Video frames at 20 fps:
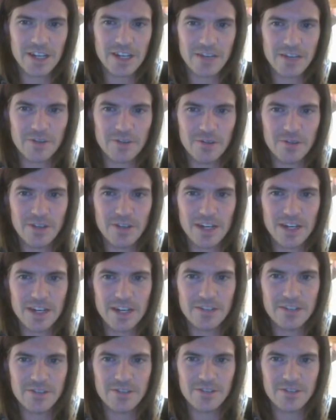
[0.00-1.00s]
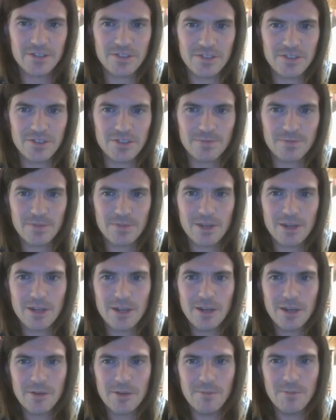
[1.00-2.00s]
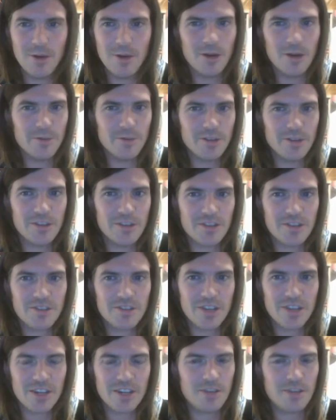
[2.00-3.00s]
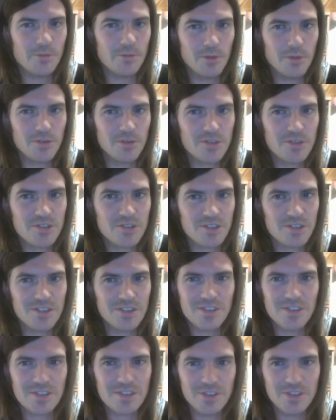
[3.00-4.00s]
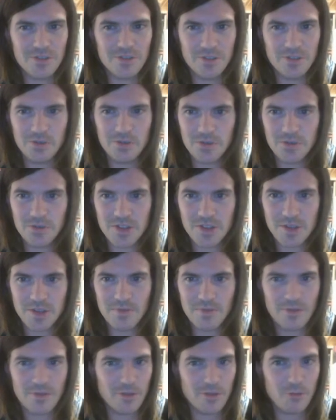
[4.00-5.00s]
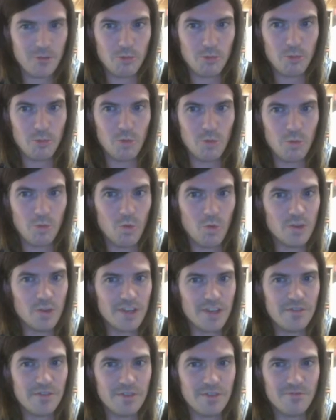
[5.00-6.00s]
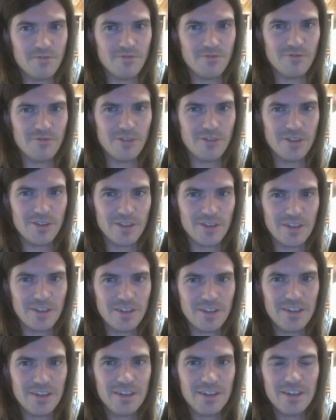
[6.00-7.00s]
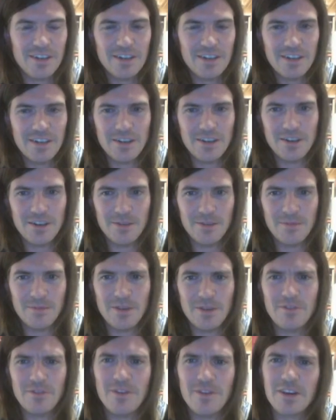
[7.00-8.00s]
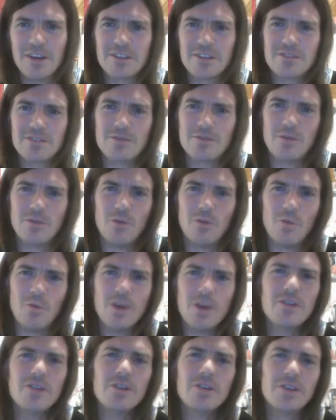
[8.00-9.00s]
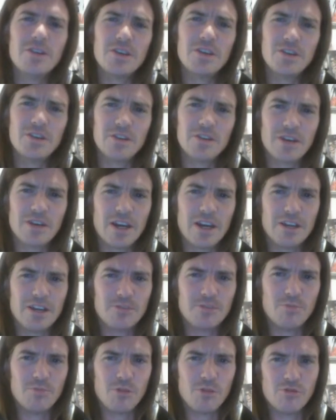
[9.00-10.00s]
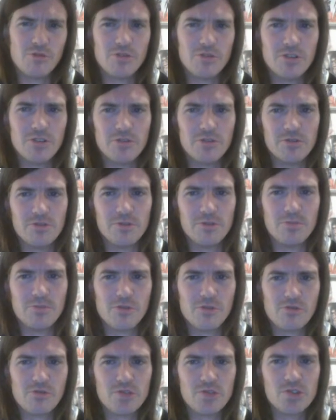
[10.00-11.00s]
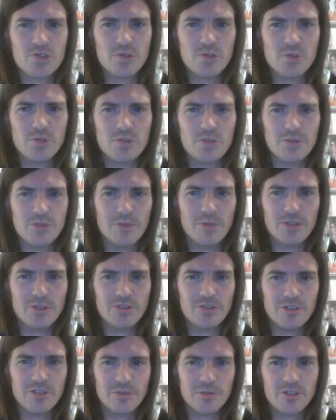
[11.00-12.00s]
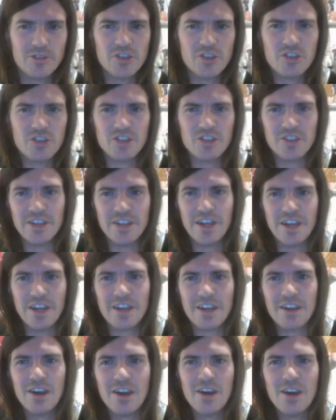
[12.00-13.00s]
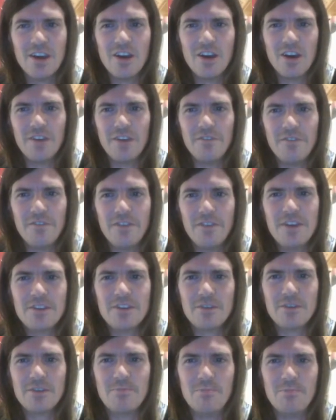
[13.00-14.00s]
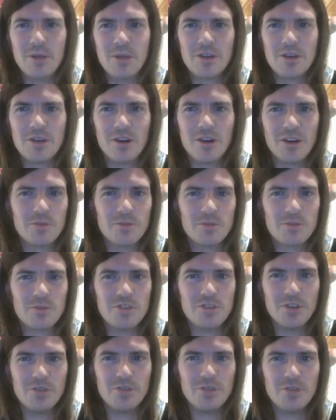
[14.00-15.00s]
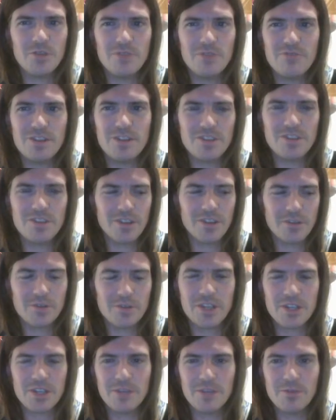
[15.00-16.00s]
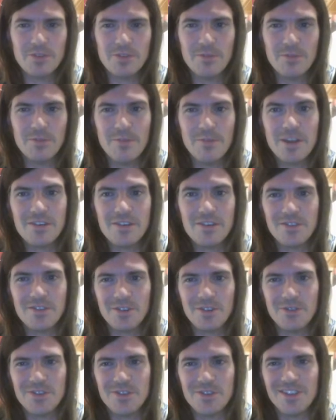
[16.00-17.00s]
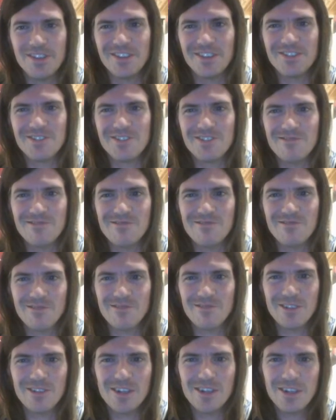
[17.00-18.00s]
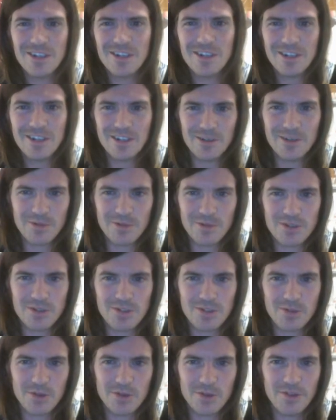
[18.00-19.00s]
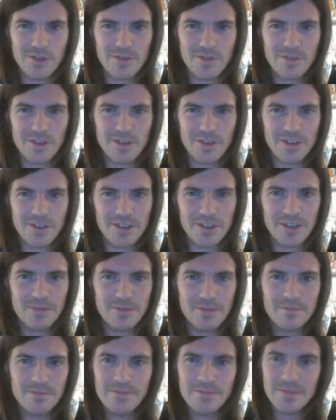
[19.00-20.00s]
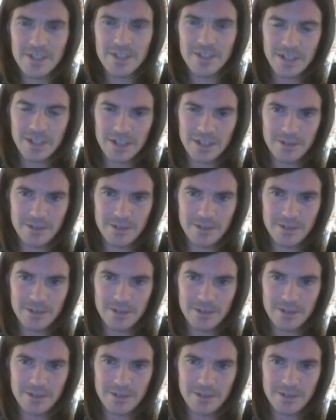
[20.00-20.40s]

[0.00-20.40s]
on hand to permanently take monsters and use them for whatever, really. In fact, when I had Borrowload and Borrow Sword in my Dark Magician deck, I think Big Eye was the only reason I was able to make those in a duel, which is quite funny. Uh,